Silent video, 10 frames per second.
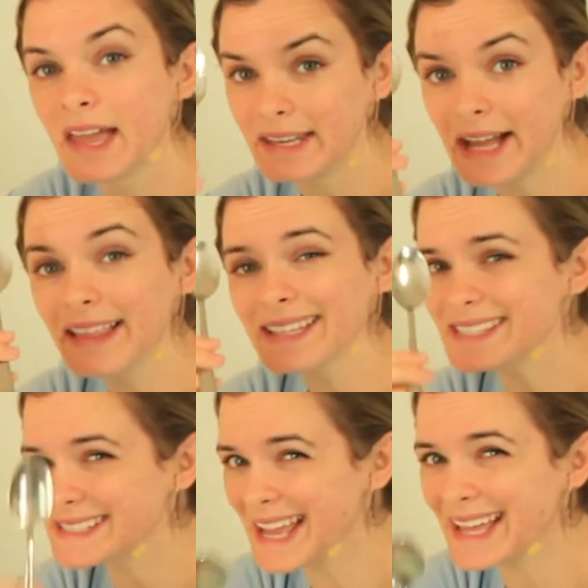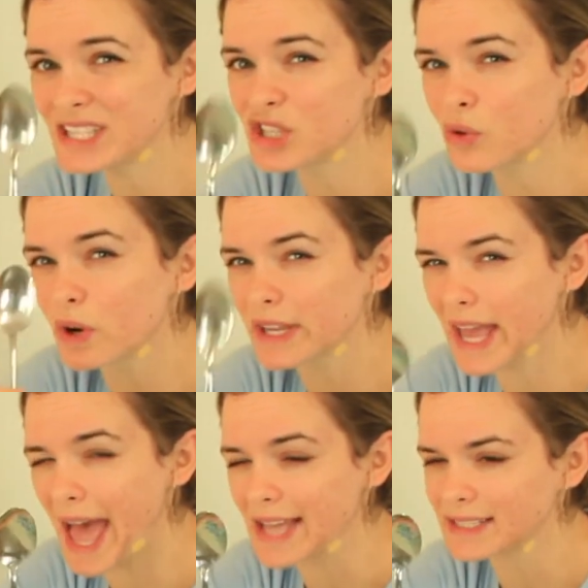Now let's test your
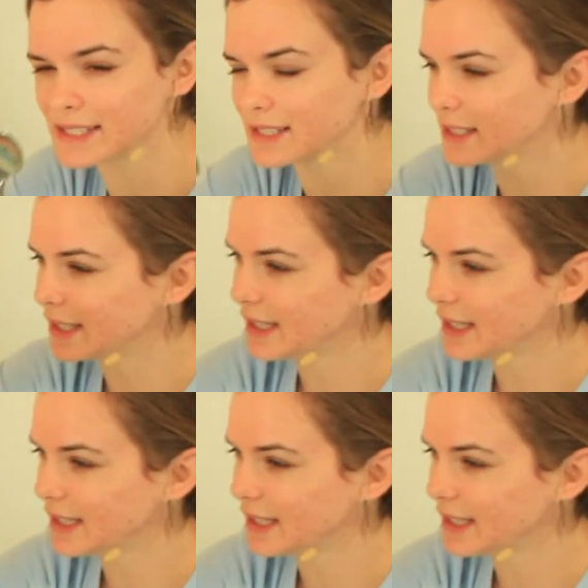guess.